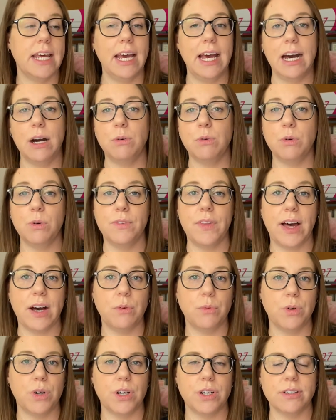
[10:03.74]
how all
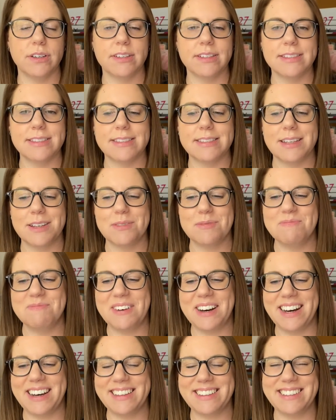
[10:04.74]
that works.
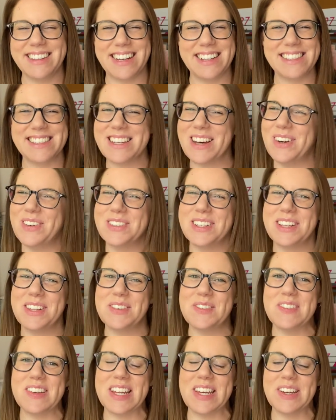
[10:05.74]
But that's a whole
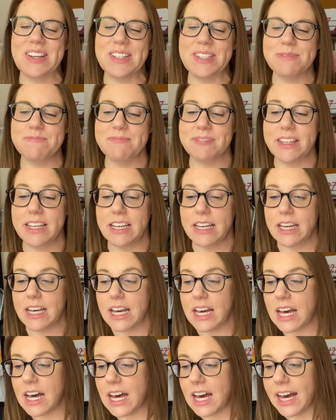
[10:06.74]
nother video.
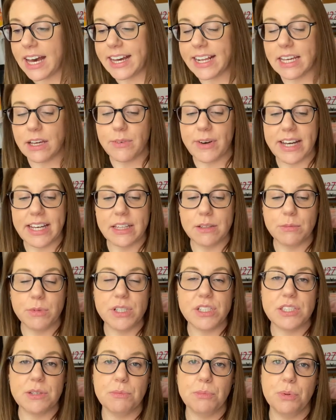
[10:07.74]
Anyway, the
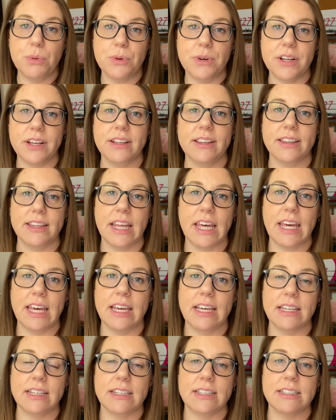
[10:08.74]
most important
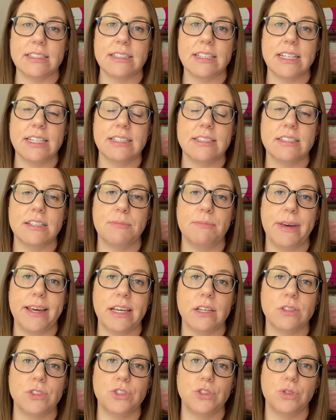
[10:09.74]
things is to
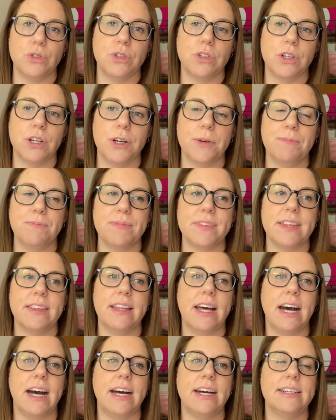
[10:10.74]
make sure
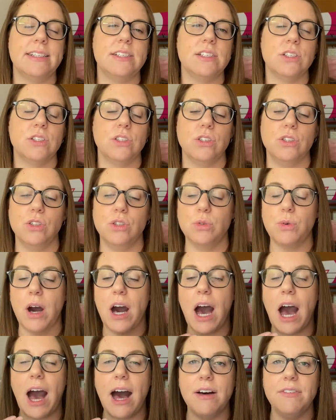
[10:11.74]
that you
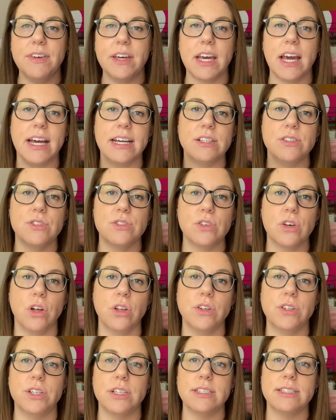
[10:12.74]
are having a
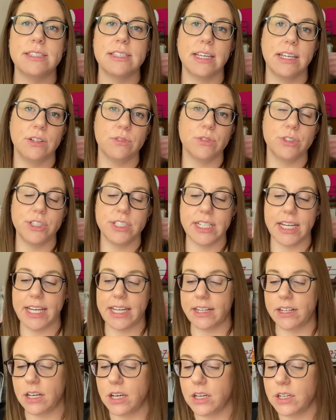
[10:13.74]
solid skin
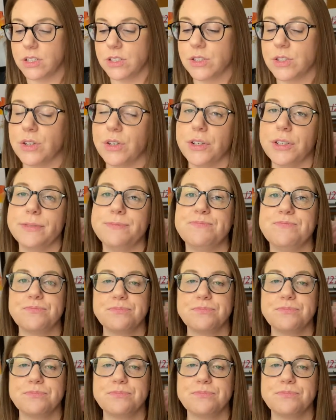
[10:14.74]
routine. So